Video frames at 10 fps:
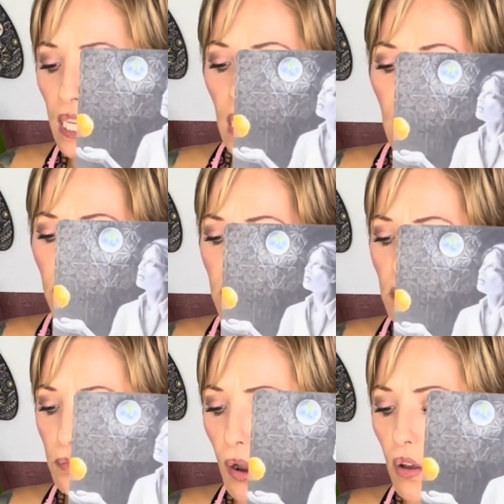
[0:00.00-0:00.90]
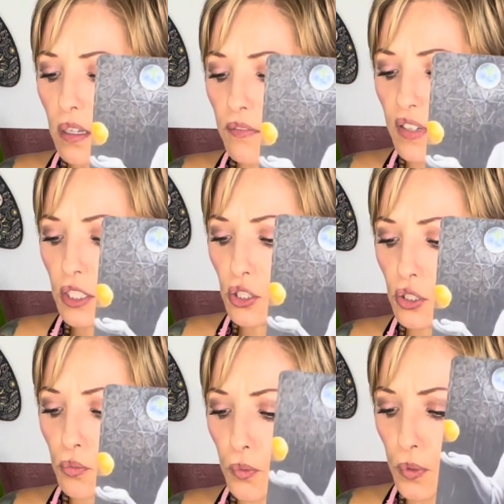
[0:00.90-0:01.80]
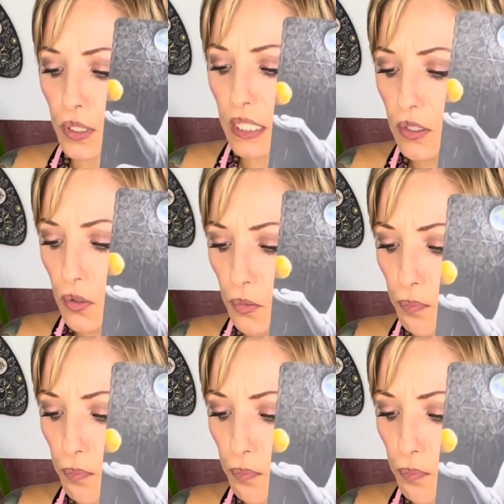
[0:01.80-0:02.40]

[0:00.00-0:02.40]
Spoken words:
Even small adventures will yield